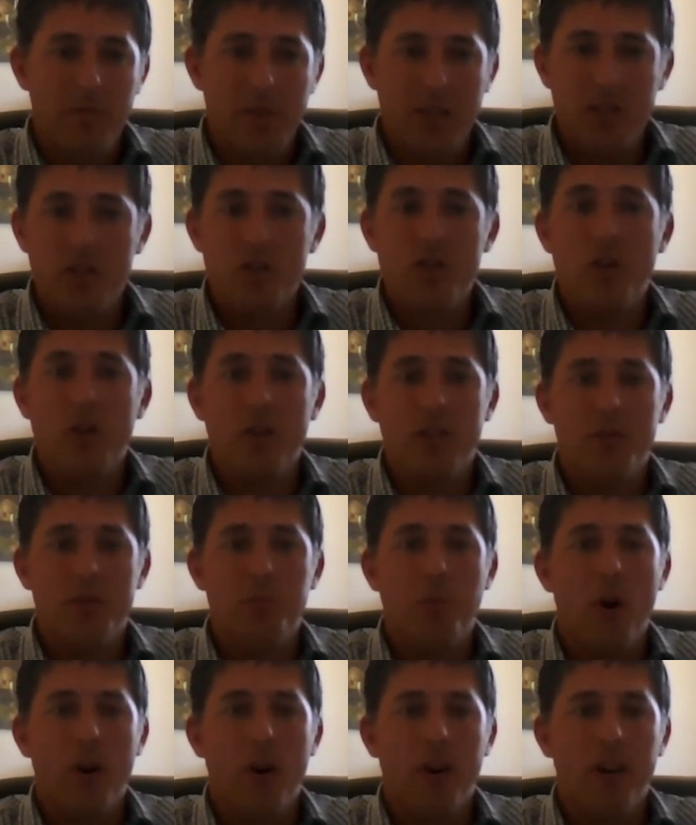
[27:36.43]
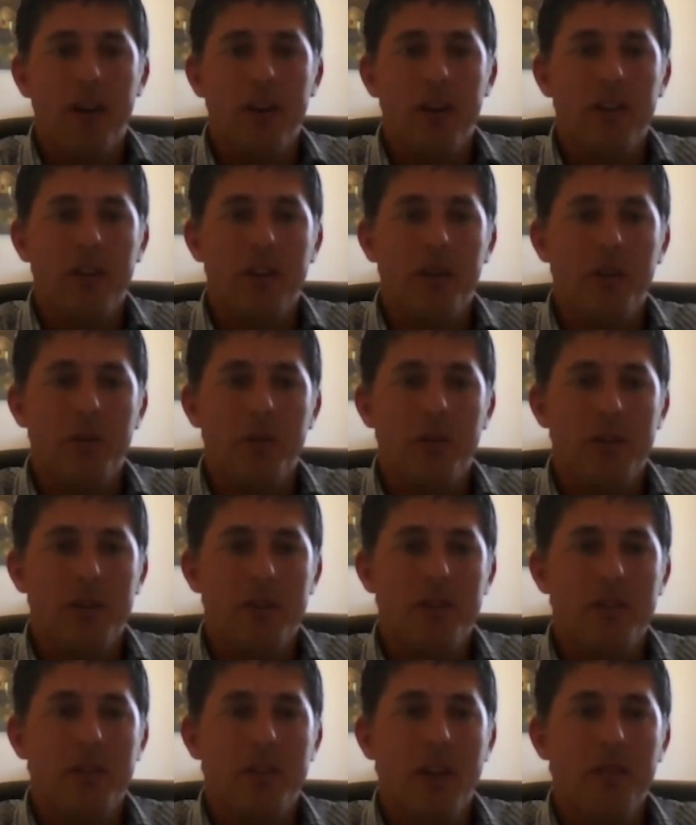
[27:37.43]
insurance broker who
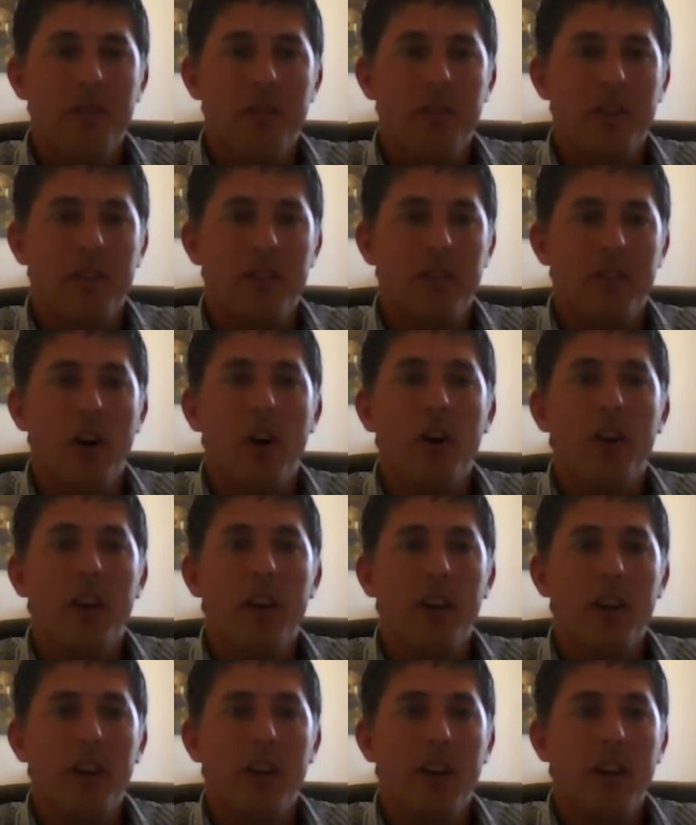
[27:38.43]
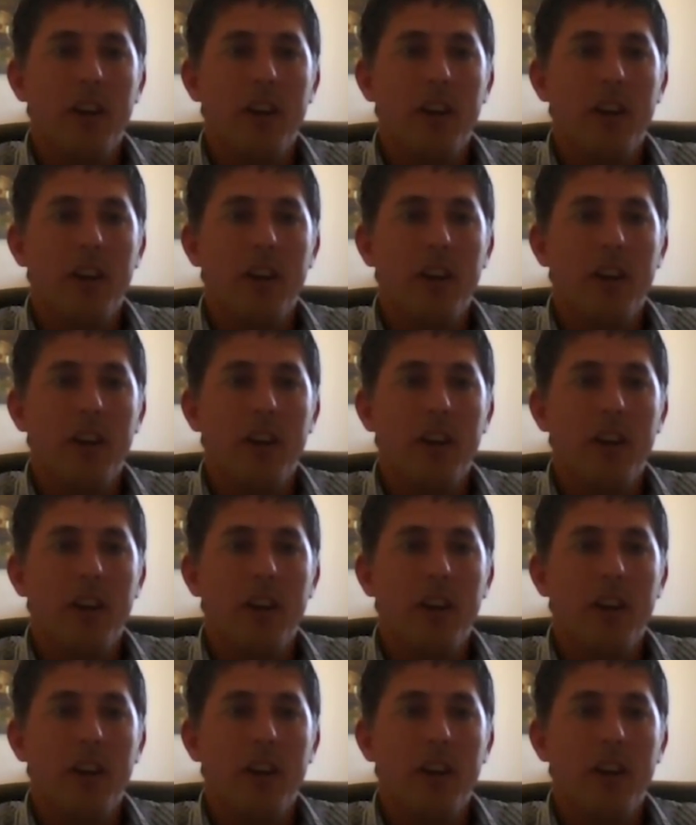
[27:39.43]
was Stephen Doki.